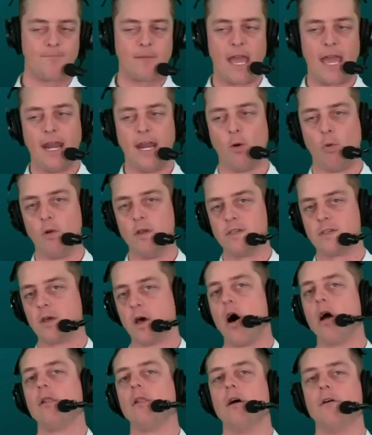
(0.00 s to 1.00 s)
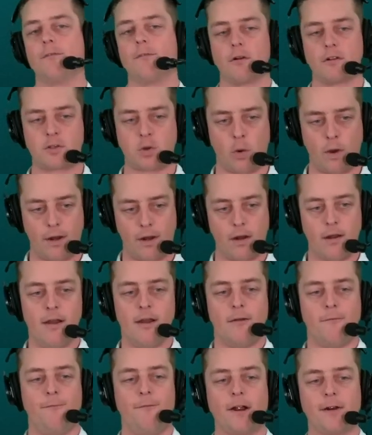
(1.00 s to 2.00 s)
and it was all over Twitter
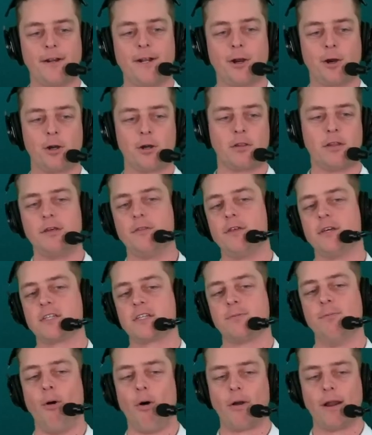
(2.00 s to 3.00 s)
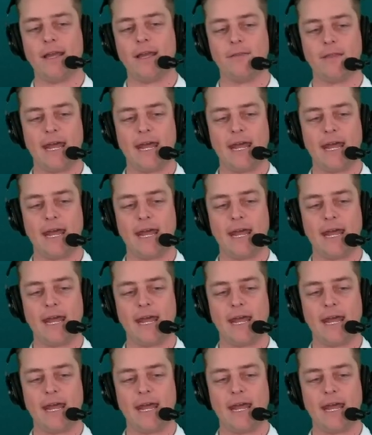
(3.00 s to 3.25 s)
very early this morning.